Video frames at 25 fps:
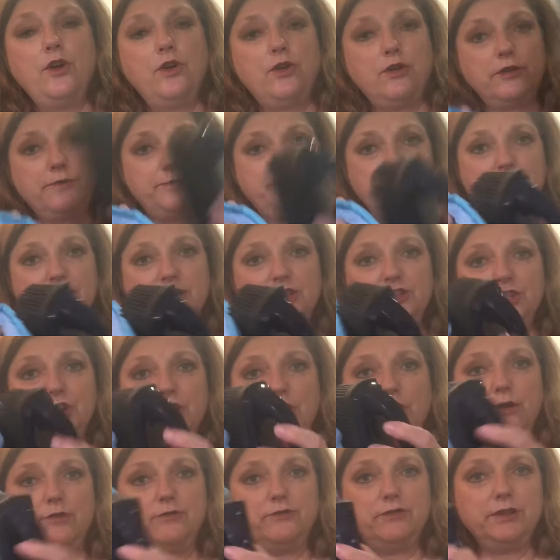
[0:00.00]
or brush
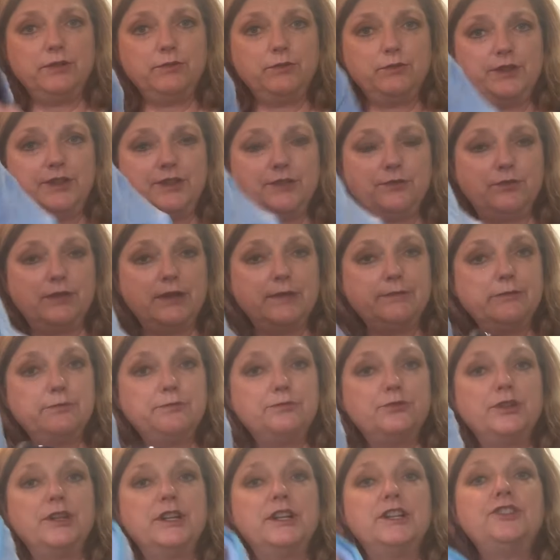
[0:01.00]
over it with a rubber
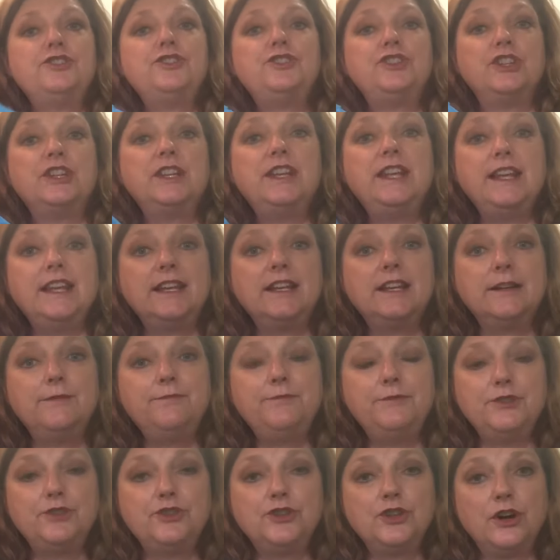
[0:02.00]
brush to kick
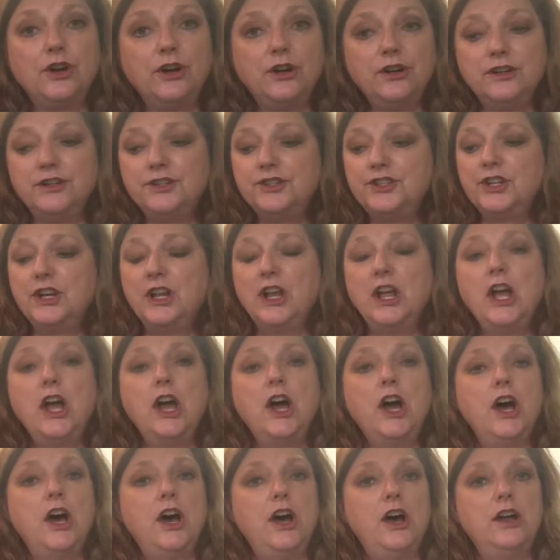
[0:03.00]
up the charge,
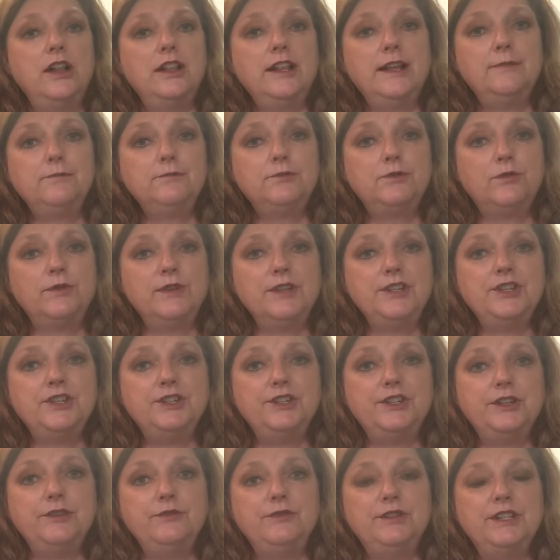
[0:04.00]
all I'm going to
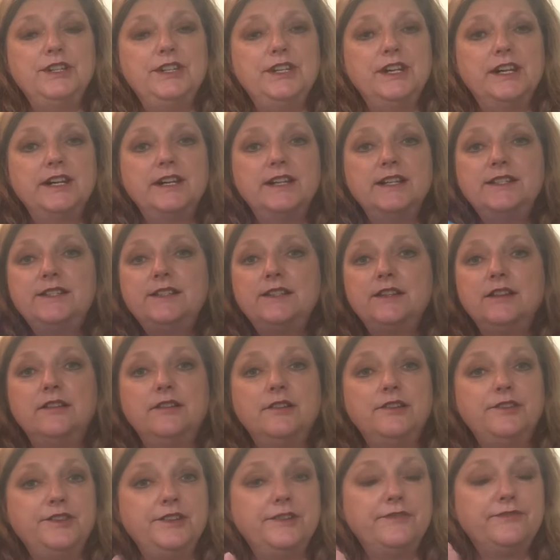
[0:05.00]
do to dust
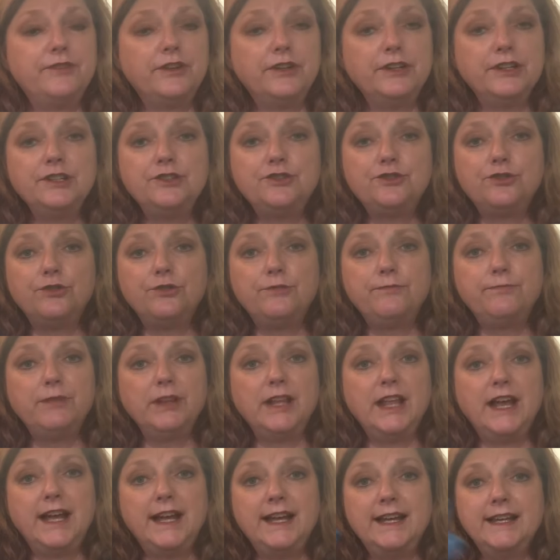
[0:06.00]
the furniture,
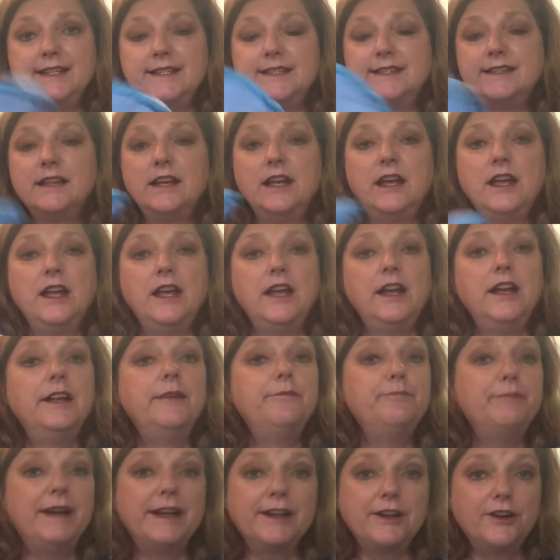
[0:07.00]
blinds,
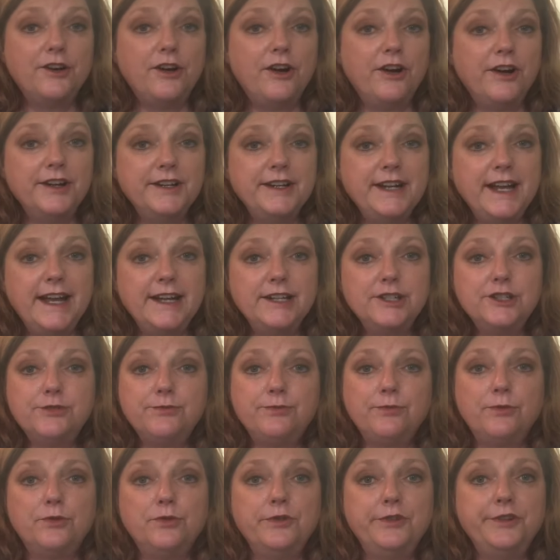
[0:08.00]
my car
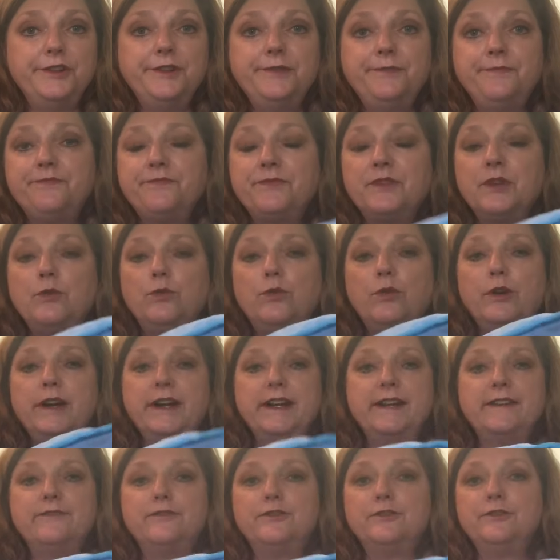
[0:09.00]
dashboard,
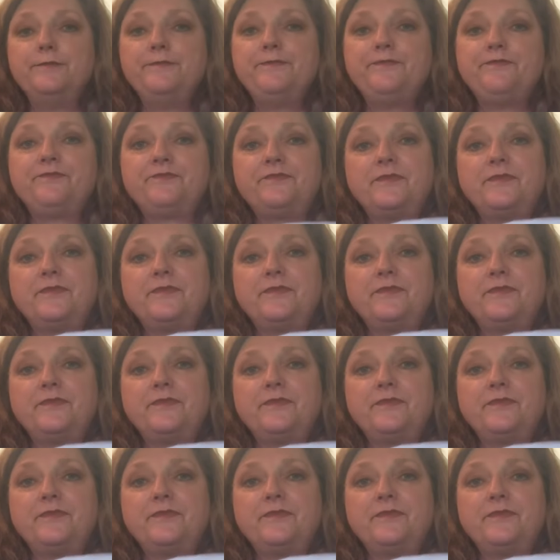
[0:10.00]
wherever,